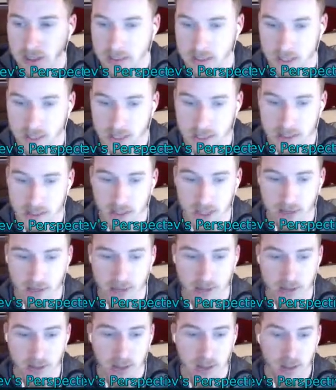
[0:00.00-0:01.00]
It's 10 to
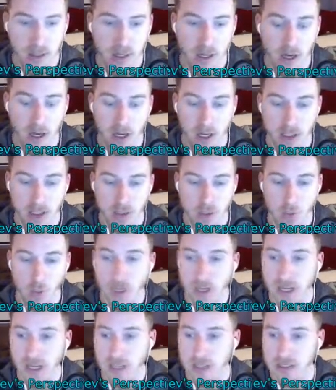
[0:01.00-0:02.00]
7, uh,
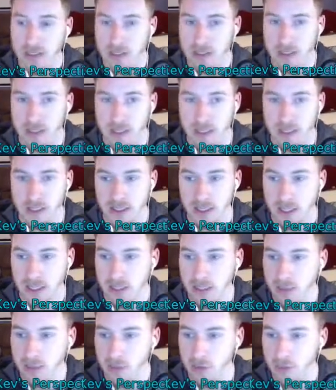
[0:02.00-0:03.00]
28 to 6. I
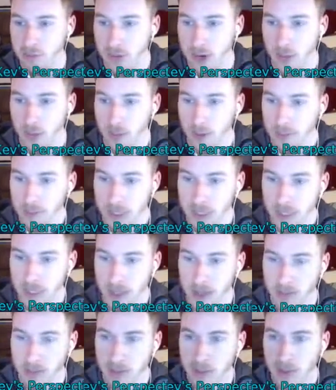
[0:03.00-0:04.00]
need to move my
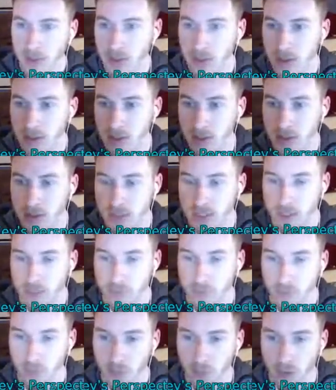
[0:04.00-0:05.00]
webcam. You know, it's
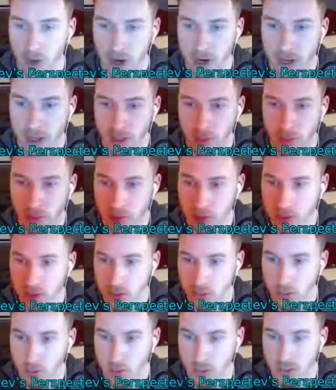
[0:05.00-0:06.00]
like right where the
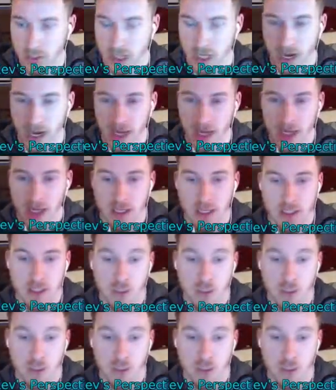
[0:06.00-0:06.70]
score's at.